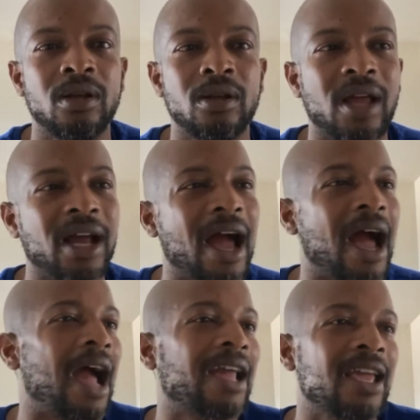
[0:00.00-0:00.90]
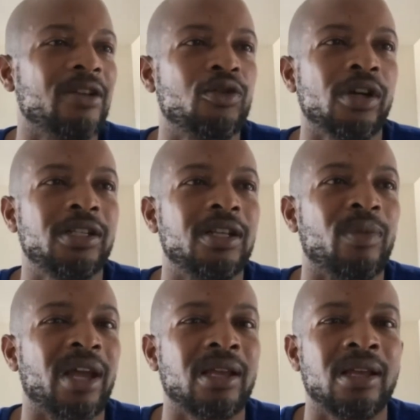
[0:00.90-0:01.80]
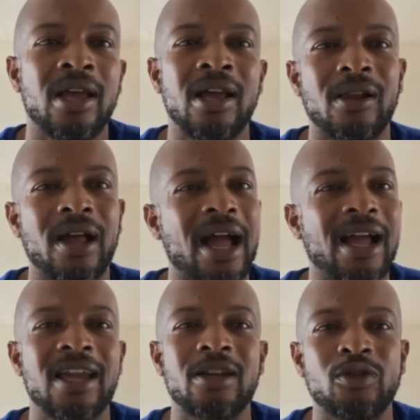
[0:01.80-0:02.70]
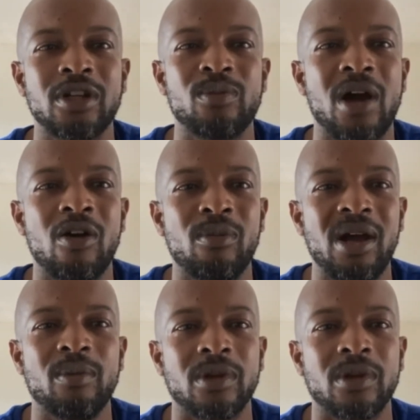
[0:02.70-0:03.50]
Like I can't trust it, man. Like I can't trust my own mama.